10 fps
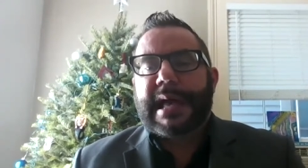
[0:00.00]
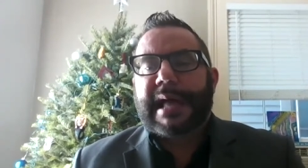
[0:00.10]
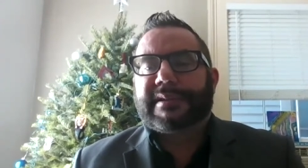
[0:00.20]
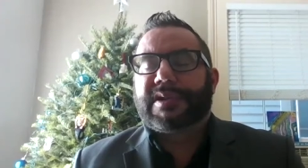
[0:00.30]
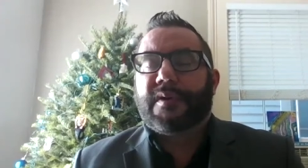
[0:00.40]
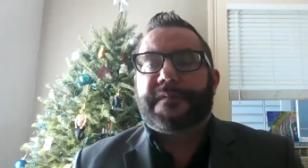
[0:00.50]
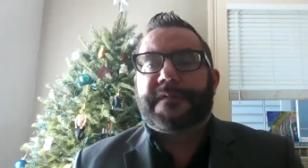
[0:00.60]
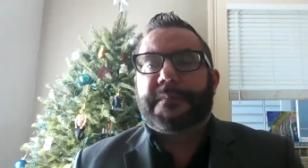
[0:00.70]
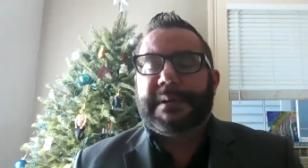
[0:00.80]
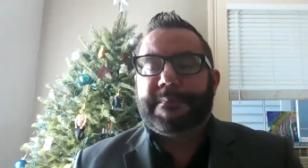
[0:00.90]
And so
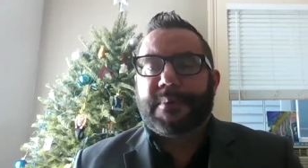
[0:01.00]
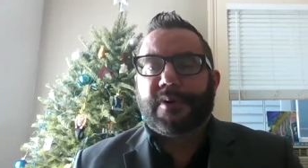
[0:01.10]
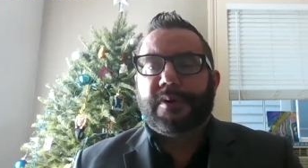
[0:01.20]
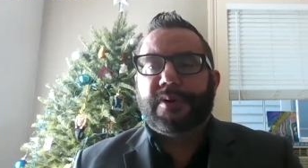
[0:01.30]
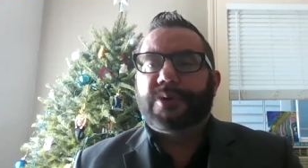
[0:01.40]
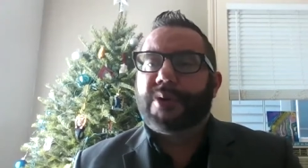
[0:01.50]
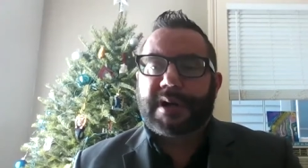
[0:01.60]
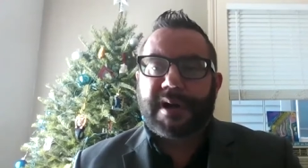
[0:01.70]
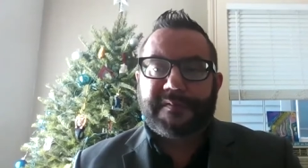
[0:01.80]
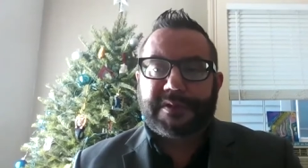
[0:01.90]
for people who are
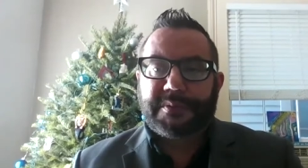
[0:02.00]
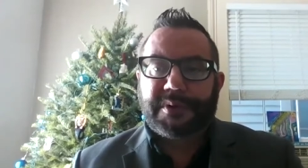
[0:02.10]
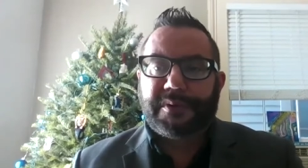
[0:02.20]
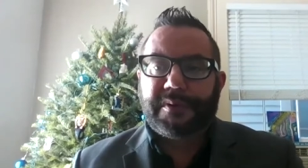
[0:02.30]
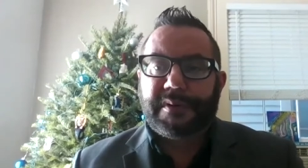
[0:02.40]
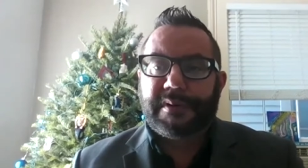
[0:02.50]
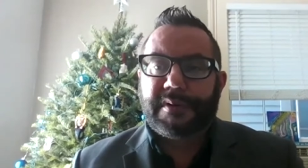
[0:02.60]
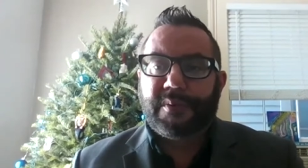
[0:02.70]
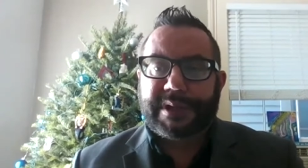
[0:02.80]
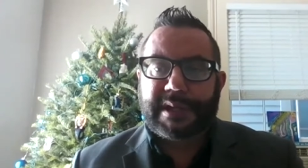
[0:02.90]
comfortable
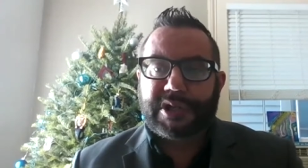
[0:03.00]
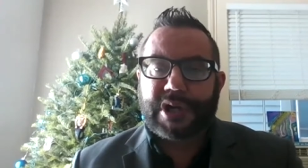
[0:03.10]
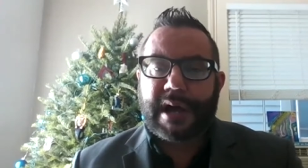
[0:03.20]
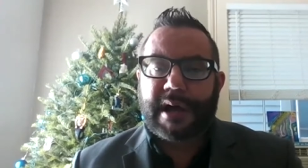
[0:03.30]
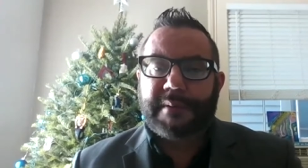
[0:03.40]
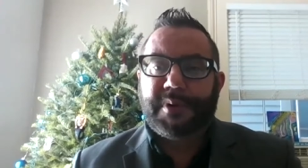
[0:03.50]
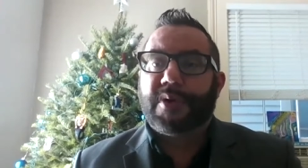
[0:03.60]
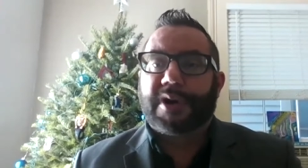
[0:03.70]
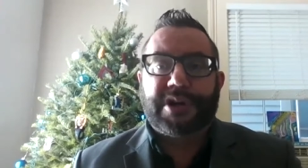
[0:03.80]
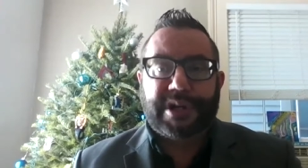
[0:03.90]
with this job, who
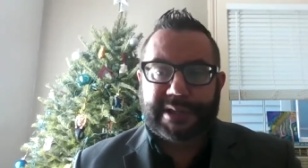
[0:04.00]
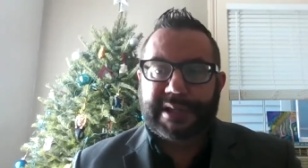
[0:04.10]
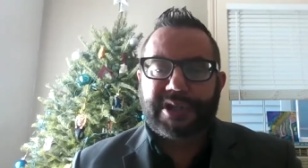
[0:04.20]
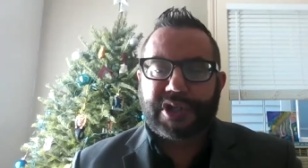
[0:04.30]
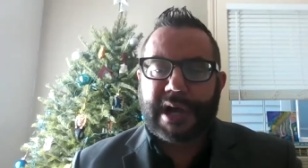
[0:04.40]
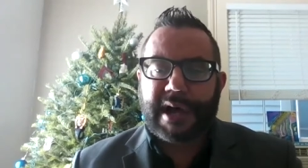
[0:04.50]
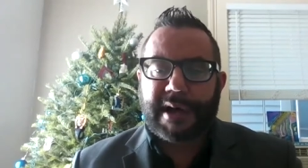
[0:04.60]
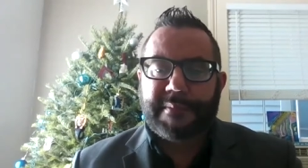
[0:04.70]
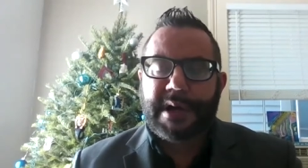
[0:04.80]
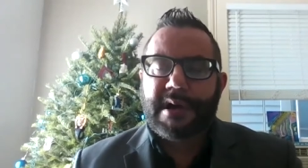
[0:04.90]
are good at this
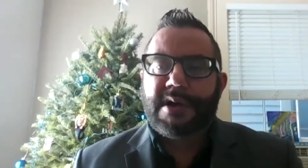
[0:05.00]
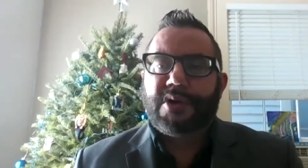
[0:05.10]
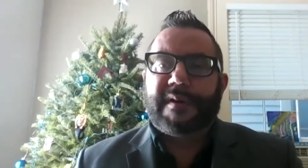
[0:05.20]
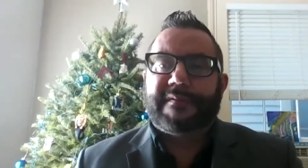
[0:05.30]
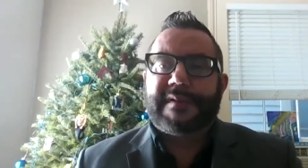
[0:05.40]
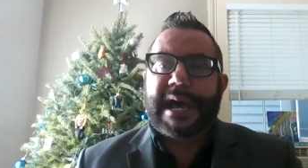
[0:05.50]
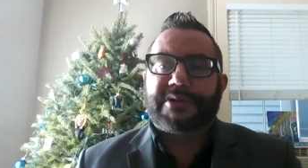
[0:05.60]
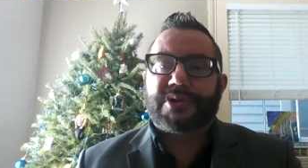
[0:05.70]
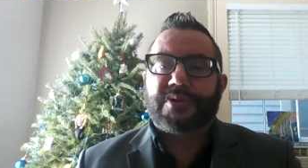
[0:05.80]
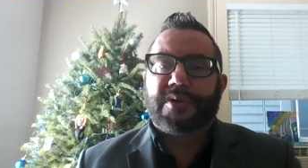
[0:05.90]
job, who have
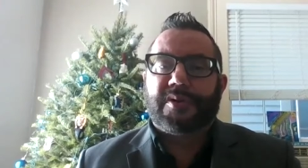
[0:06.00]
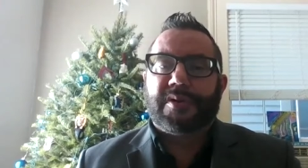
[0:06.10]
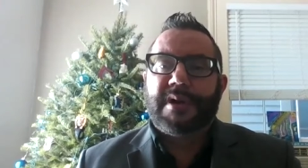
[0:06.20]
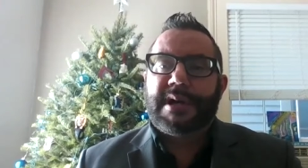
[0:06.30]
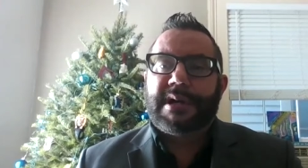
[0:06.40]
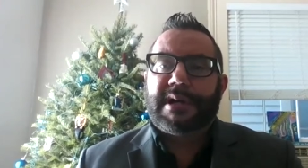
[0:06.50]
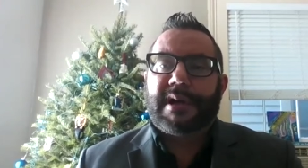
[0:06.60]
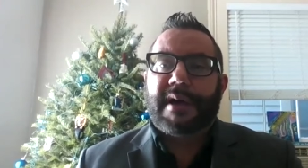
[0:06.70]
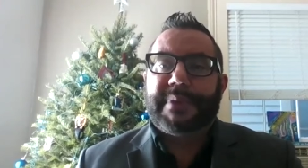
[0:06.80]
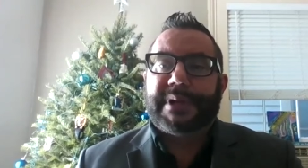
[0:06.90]
natural
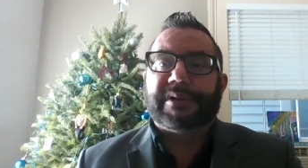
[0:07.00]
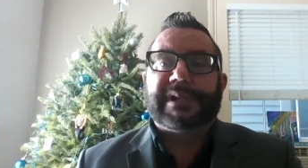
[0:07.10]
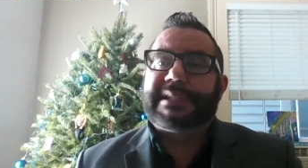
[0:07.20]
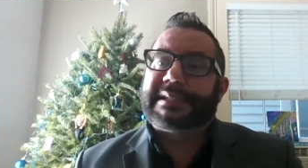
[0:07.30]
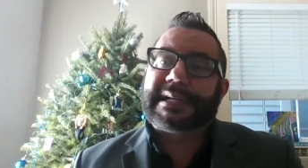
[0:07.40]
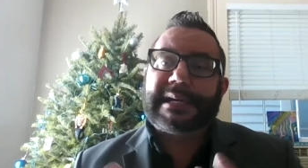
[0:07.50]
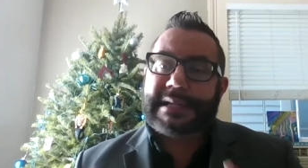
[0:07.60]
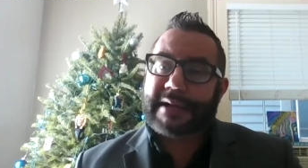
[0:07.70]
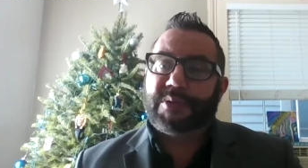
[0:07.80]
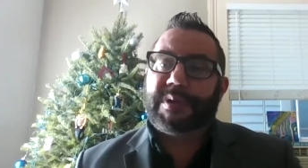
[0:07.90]
abilities to
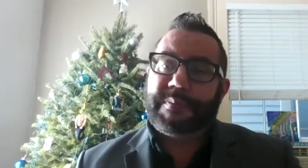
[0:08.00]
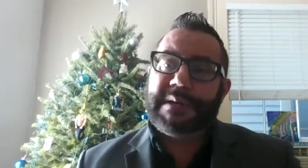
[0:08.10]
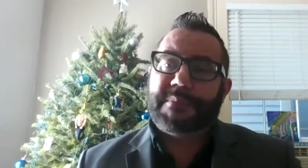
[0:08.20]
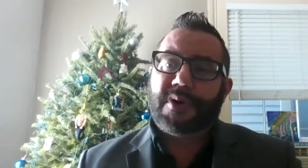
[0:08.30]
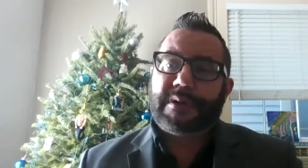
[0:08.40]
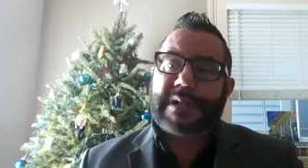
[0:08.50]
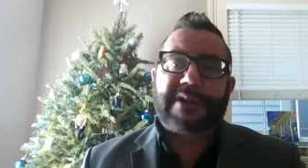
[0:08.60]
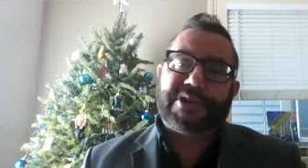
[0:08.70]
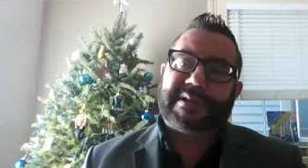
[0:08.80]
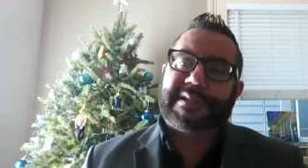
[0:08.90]
connect with people, not
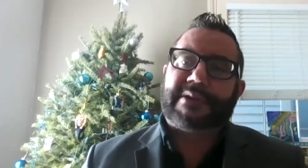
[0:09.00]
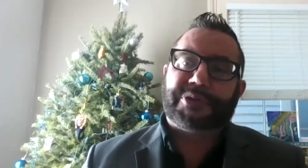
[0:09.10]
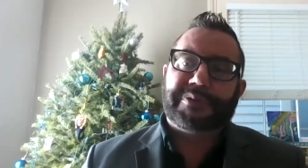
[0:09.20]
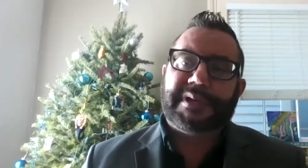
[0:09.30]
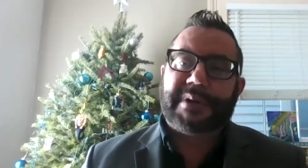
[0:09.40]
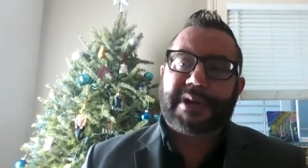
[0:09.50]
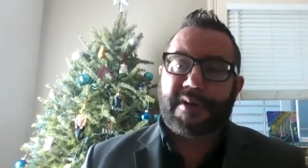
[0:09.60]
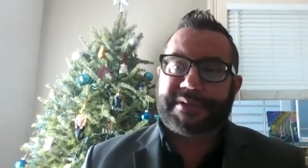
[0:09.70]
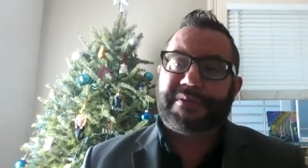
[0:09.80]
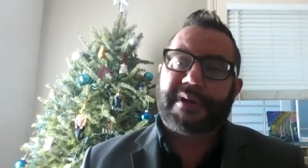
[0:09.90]
just sexually, but
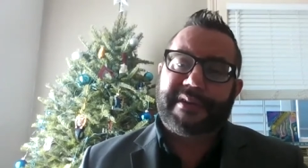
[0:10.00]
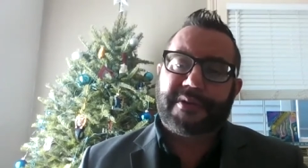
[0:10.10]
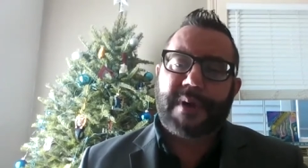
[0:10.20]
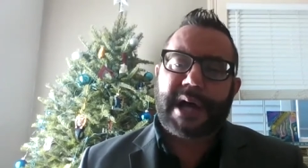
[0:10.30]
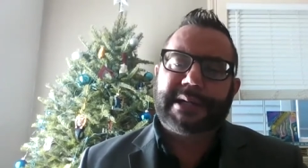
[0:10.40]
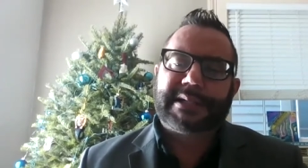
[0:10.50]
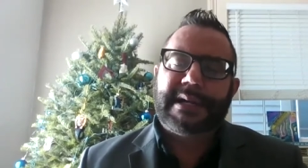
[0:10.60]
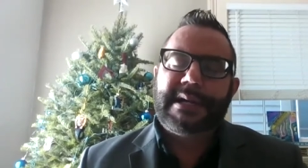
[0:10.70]
also otherwise,